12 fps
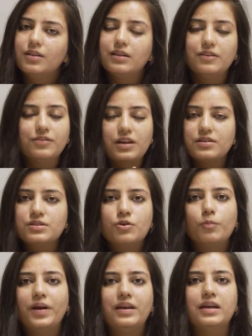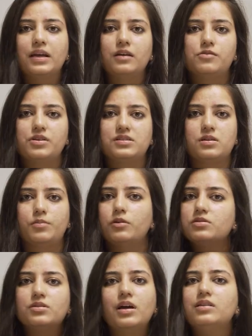If there is no pending interest
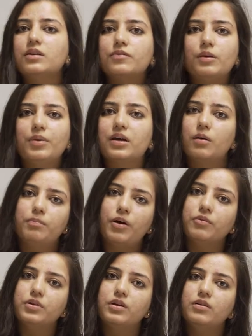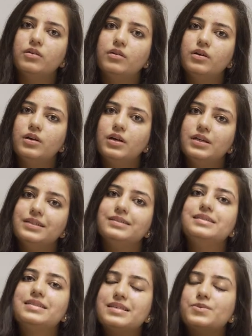amount, so nothing will be compounded.
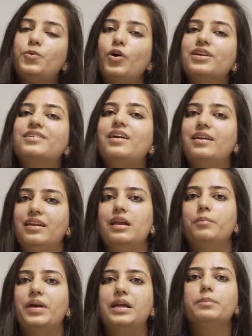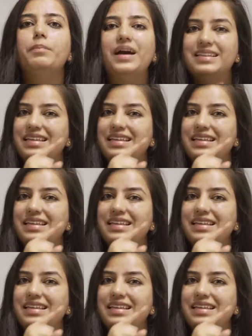This is what Credila meant by